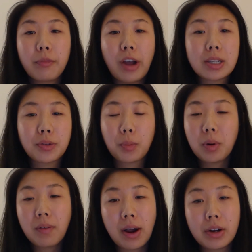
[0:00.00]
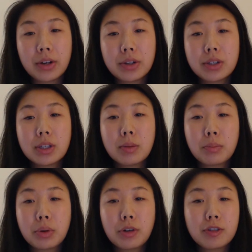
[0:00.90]
As for providers,
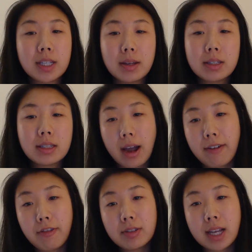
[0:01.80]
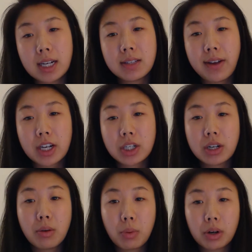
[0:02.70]
improve staff
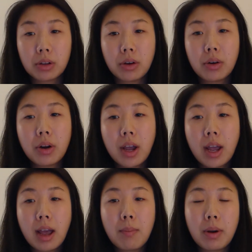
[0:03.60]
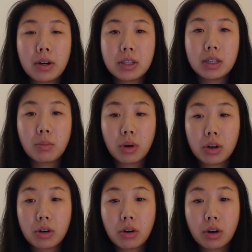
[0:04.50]
satisfaction and workload, and better
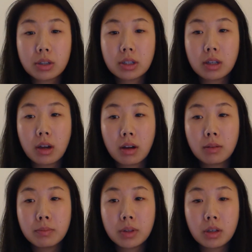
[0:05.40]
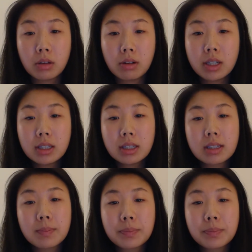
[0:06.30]
teamwork across the units.